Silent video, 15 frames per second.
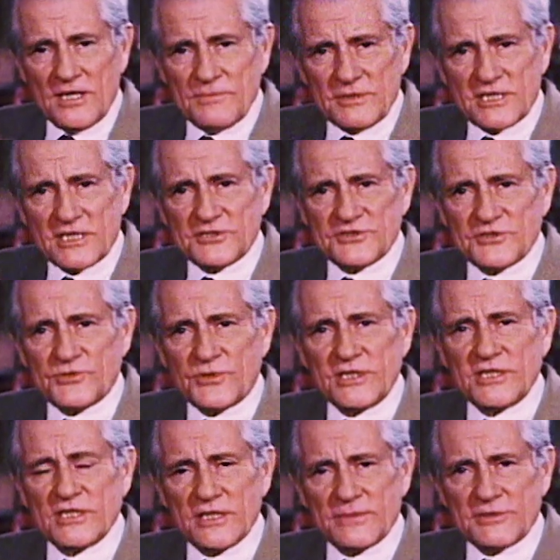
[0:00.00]
Because the
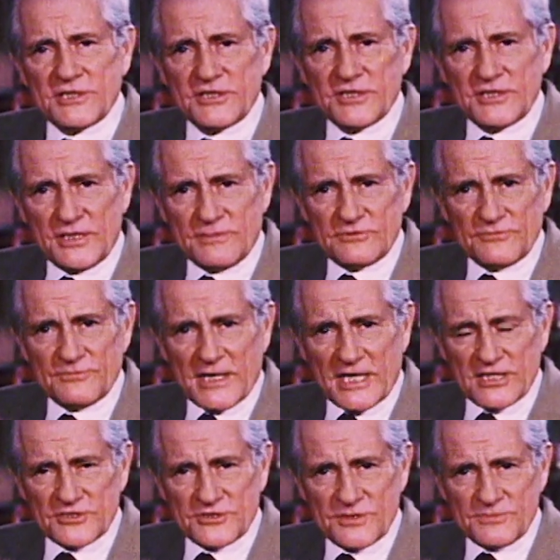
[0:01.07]
treaty limited the number of
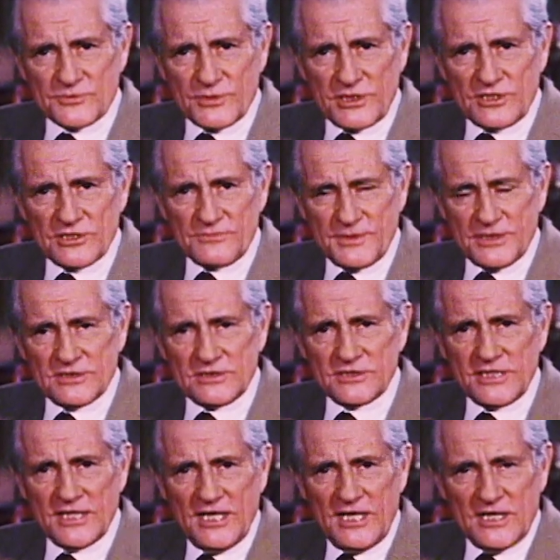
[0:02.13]
battleships we could
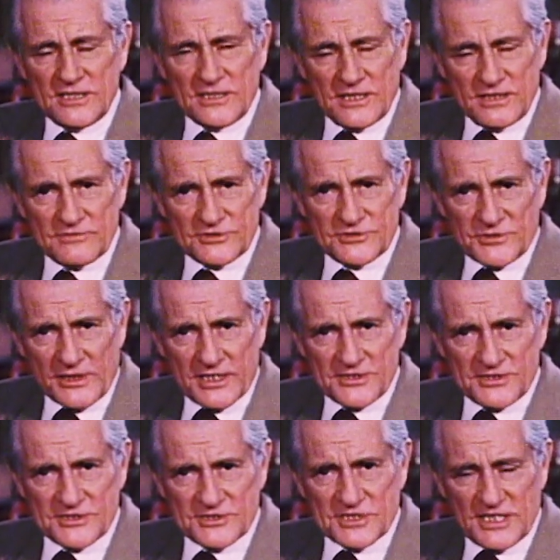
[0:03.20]
build, naval
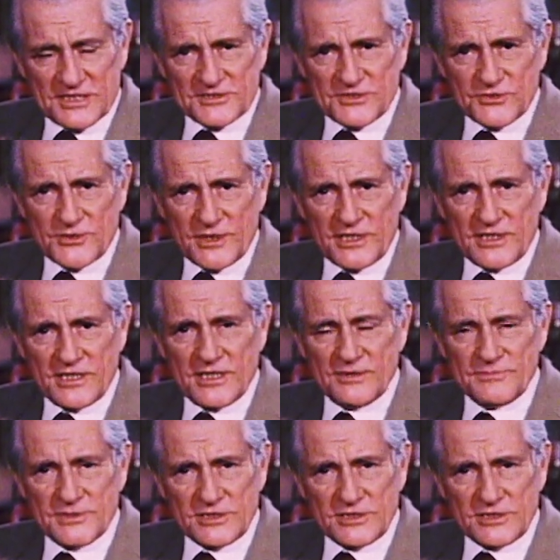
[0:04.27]
strategists concentrated on